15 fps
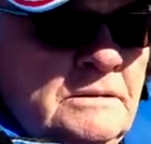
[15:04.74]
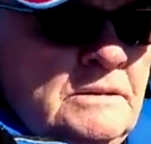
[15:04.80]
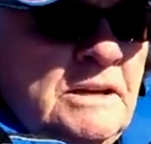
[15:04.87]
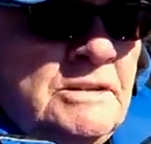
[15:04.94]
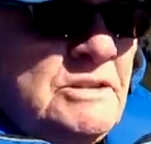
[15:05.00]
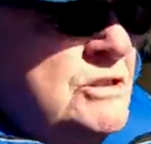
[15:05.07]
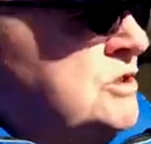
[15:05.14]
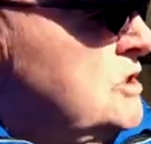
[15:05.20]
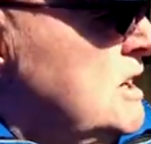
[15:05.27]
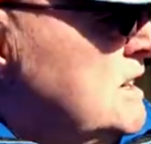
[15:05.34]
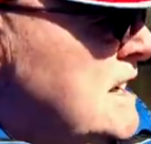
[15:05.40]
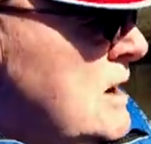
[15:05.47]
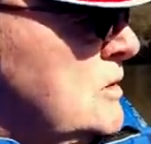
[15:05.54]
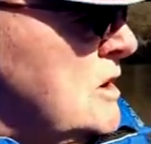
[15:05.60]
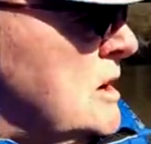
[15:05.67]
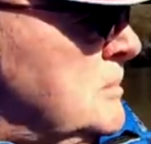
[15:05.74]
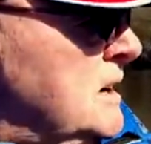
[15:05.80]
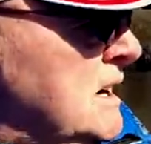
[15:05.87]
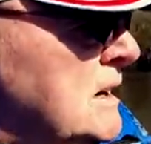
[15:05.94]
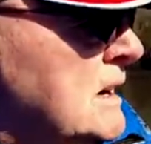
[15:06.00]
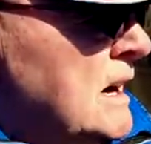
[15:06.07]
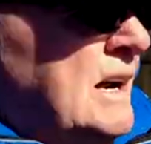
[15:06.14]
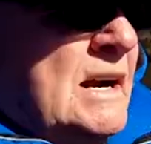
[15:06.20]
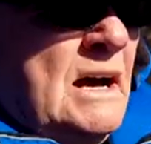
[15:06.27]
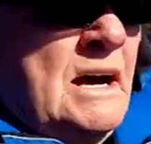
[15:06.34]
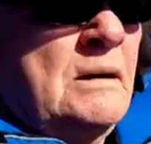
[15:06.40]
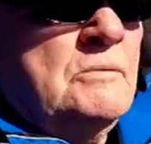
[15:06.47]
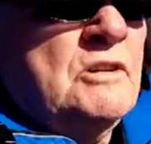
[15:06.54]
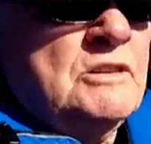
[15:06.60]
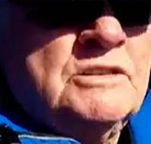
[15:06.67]
they just shut down on me. And
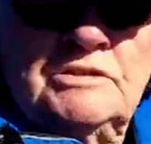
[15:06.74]
I'm going to